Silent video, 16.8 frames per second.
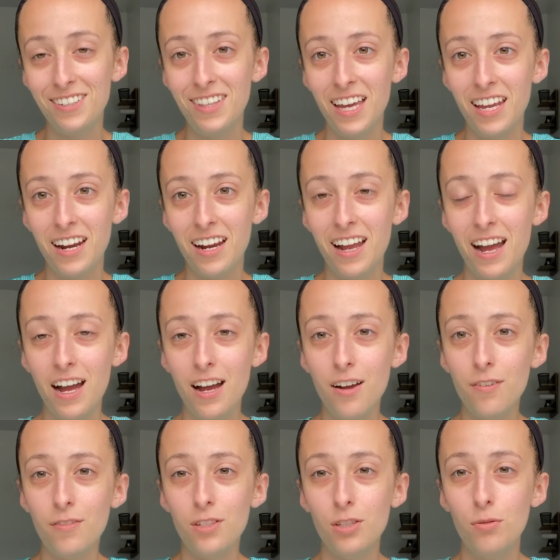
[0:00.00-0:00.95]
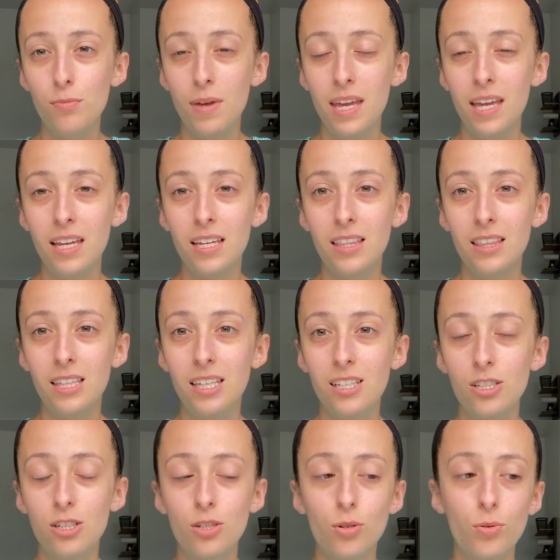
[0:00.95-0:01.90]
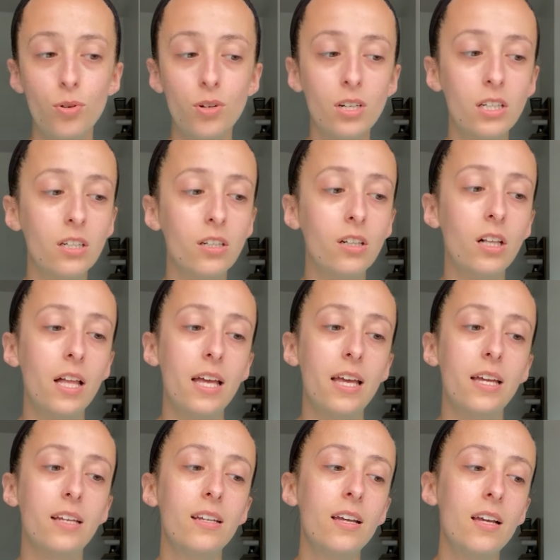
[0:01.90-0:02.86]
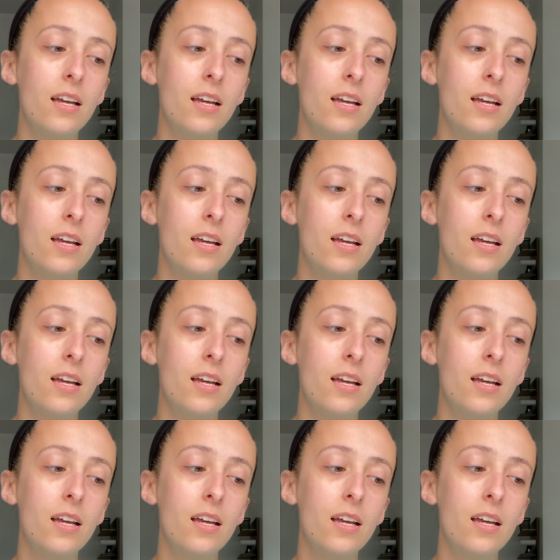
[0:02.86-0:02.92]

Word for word: that I have to make the tutorial and